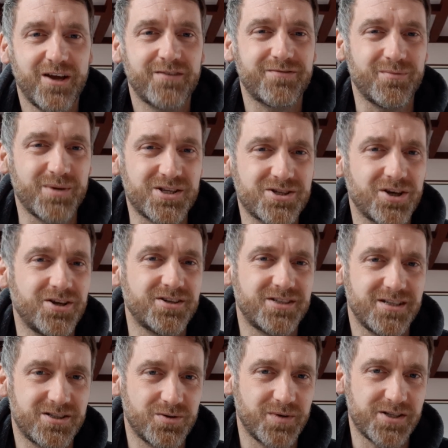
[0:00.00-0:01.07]
from
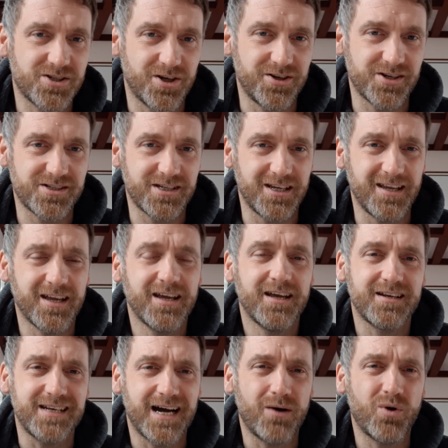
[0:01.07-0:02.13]
eternity to eternity.
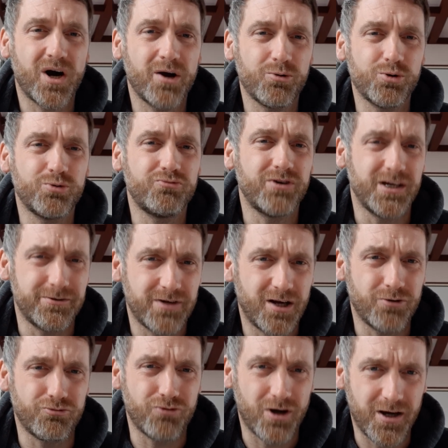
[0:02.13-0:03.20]
Now I will
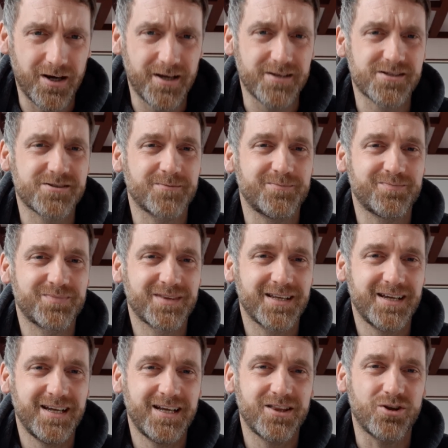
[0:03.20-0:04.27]
arise.
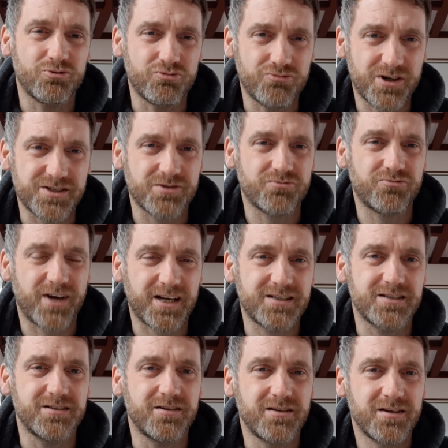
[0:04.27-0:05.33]
The
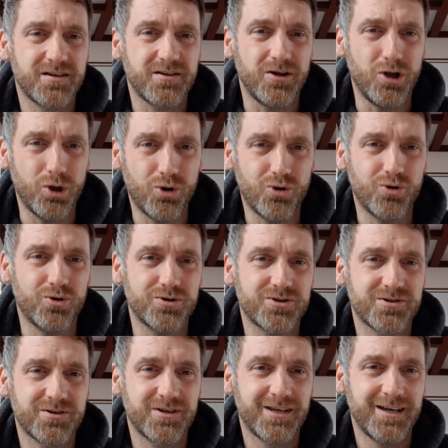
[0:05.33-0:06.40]
resurrected Lord,
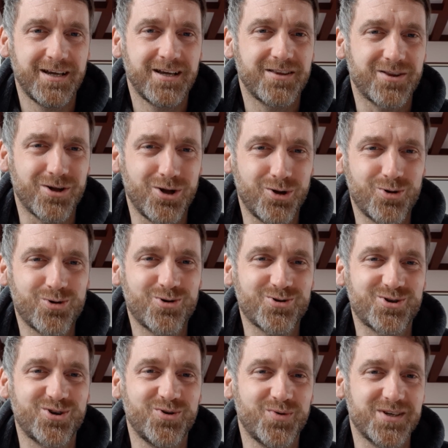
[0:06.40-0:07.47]
the Lord
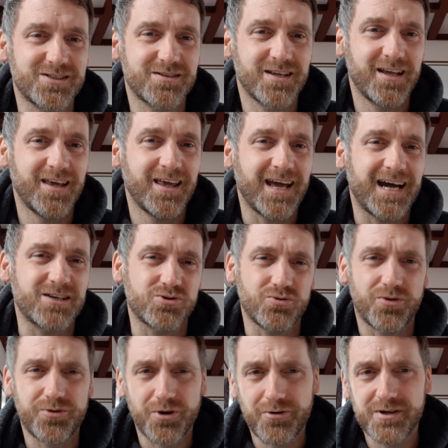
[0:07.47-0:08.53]
who has
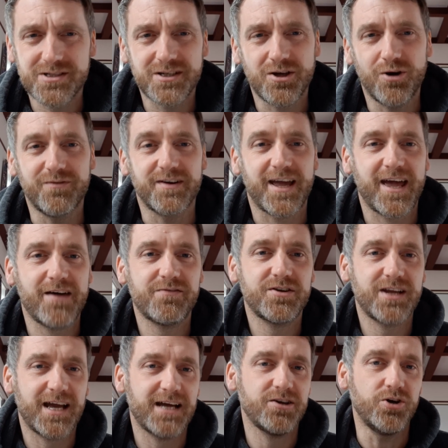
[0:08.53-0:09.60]
authority over
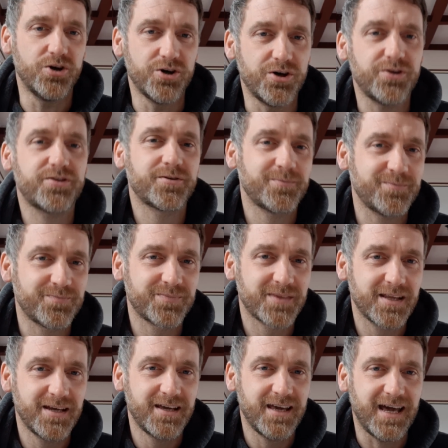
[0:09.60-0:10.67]
heaven and earth
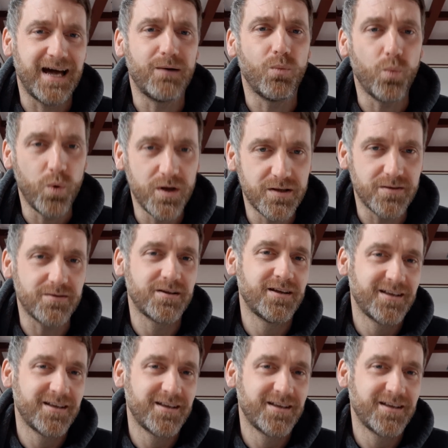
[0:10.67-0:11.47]
and will